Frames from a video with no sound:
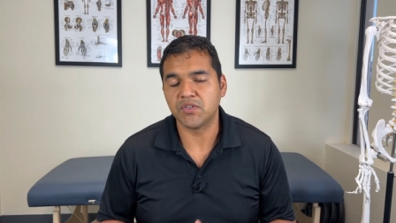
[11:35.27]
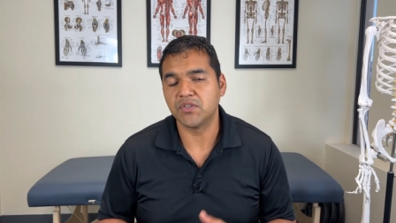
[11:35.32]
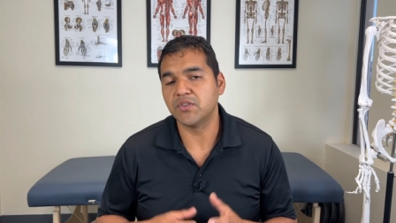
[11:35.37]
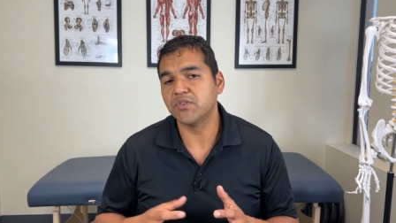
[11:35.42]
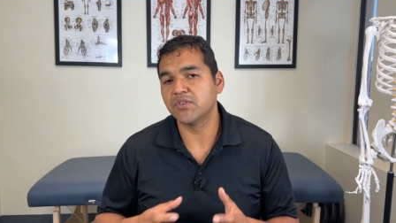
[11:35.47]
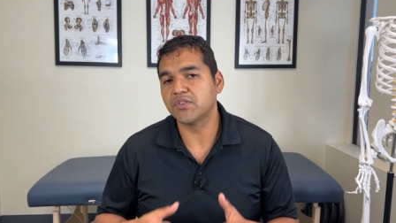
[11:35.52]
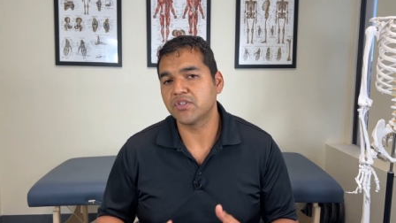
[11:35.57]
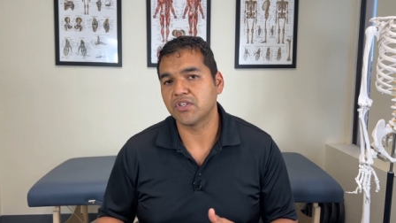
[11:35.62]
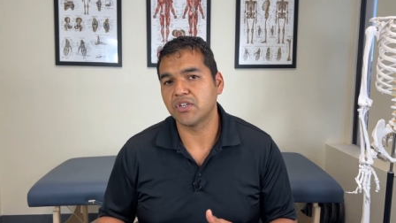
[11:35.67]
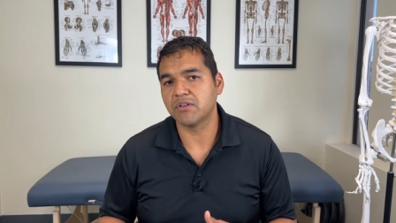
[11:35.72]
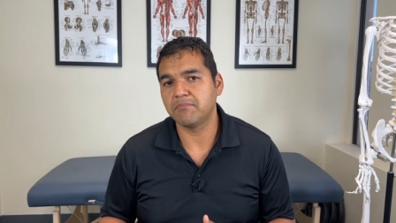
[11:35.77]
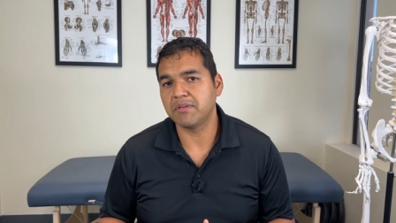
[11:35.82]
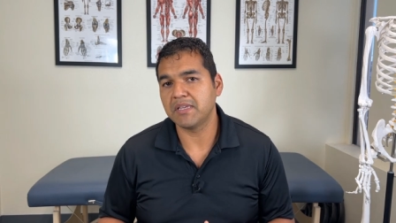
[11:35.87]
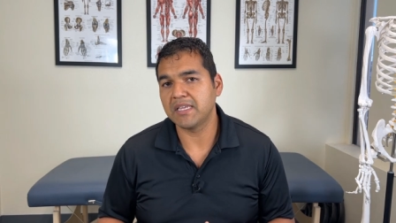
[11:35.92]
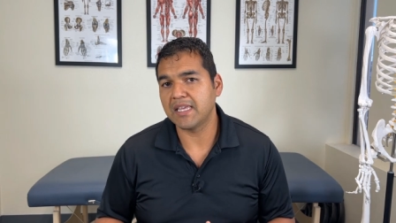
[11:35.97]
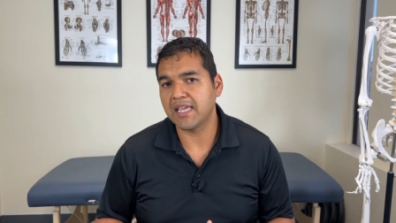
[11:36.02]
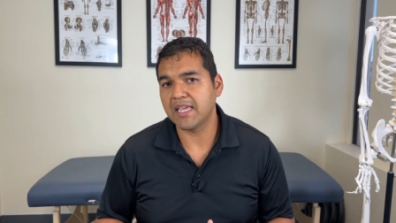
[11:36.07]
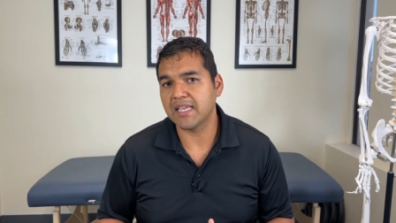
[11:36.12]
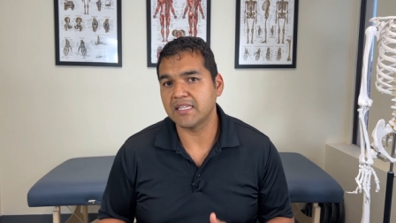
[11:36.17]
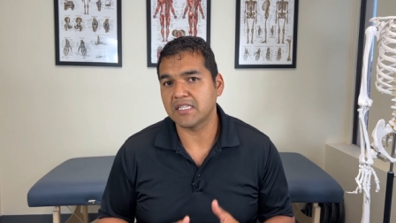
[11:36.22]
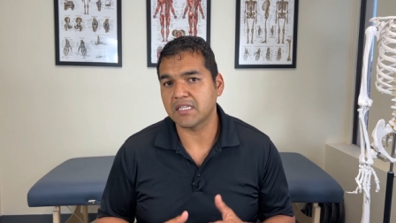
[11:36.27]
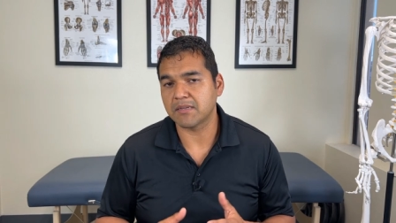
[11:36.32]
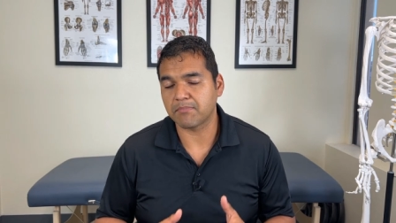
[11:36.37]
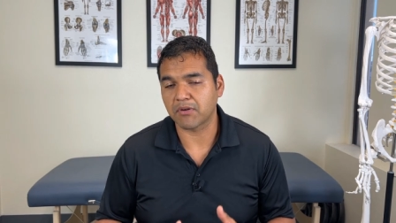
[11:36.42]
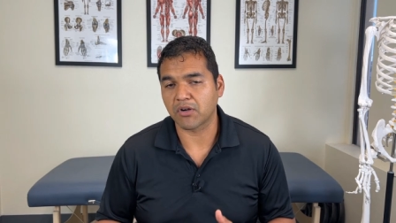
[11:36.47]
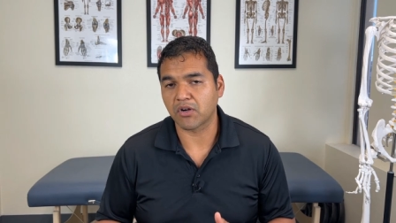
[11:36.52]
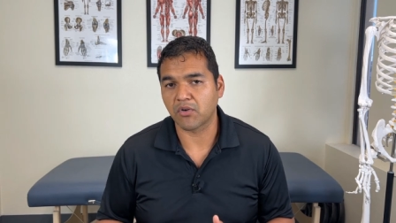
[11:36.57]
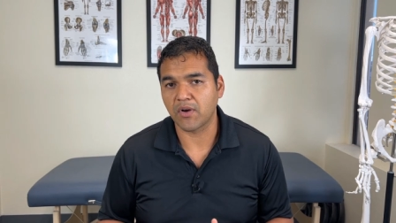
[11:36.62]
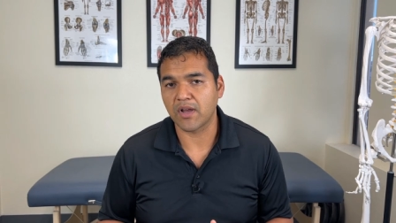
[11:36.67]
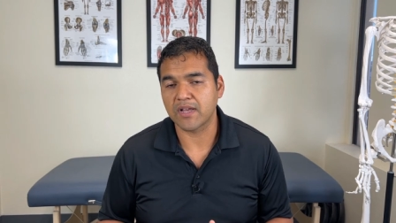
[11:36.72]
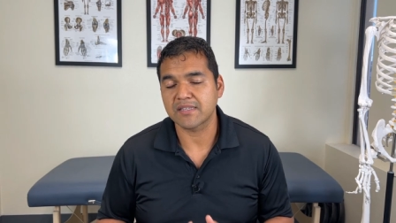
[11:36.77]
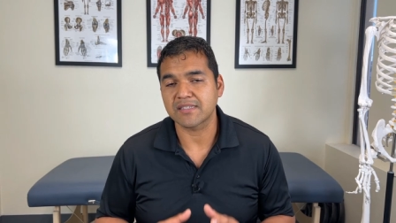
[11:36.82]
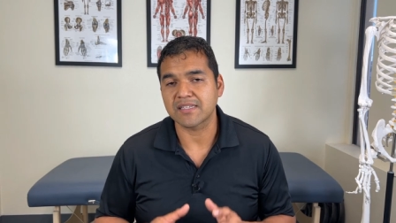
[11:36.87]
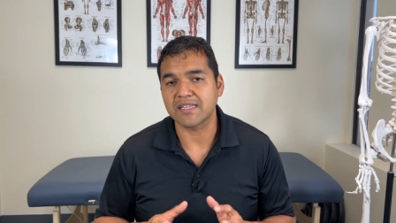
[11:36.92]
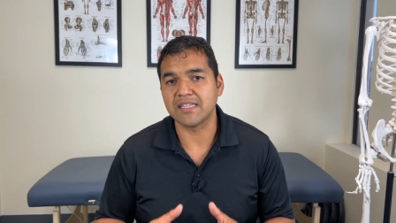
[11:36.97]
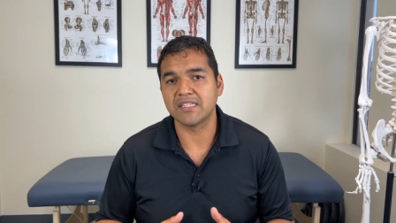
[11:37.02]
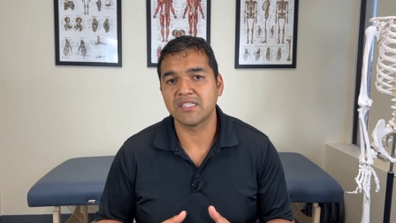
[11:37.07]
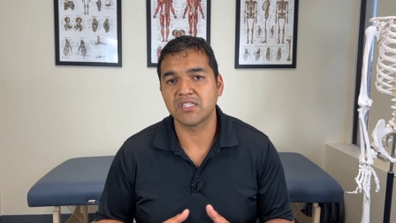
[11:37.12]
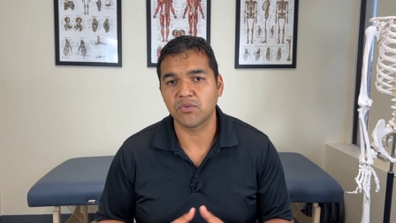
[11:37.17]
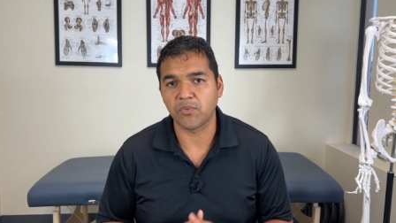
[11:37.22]
you should begin to
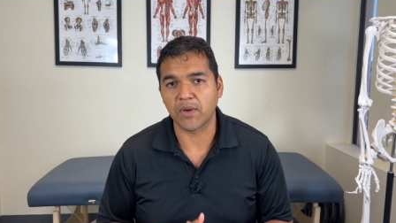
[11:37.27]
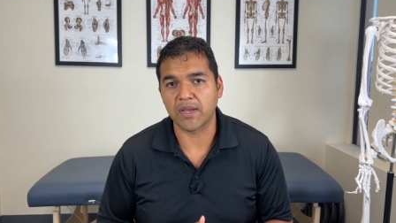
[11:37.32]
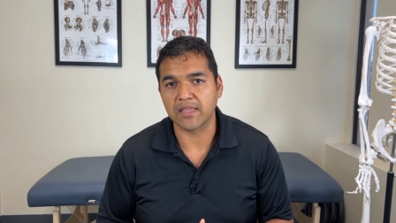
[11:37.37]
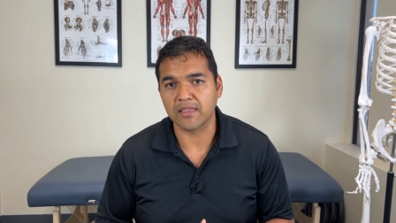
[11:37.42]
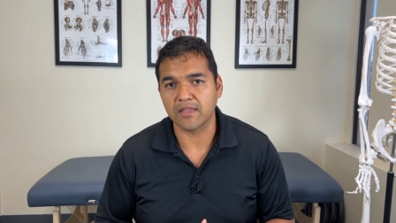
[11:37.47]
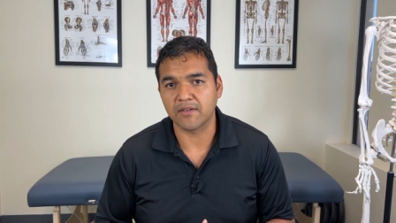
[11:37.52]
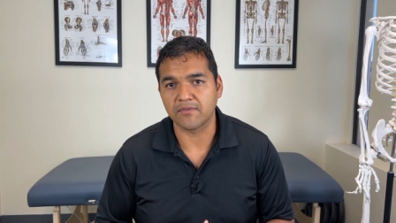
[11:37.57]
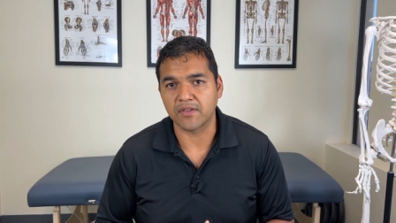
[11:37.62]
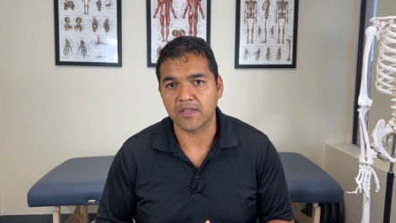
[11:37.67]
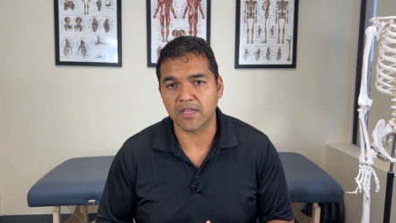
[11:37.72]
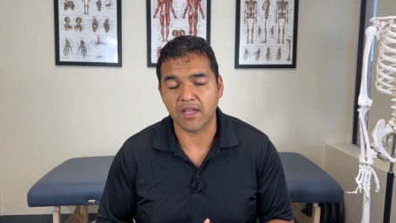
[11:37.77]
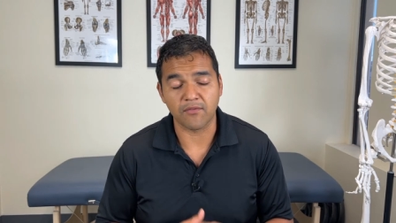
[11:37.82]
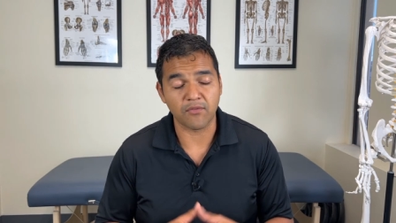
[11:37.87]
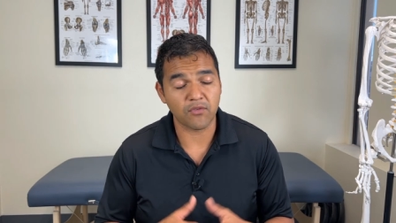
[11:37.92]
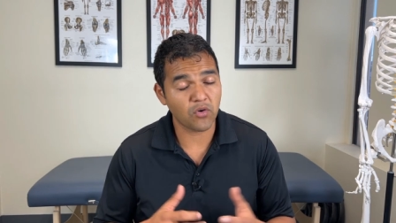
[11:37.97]
progress into weightlifting.